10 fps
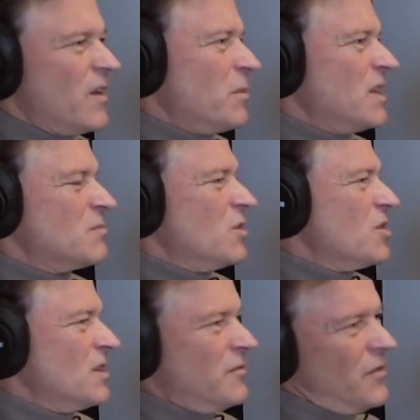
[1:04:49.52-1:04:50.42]
feminism, you
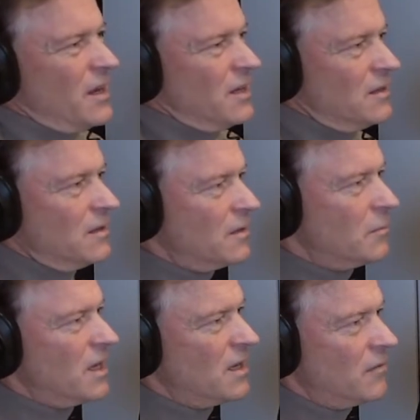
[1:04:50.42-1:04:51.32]
can define it in
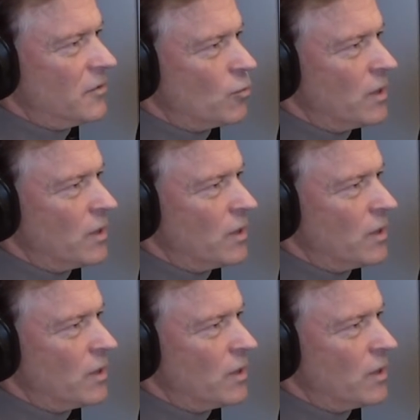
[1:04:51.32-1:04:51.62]
many different ways.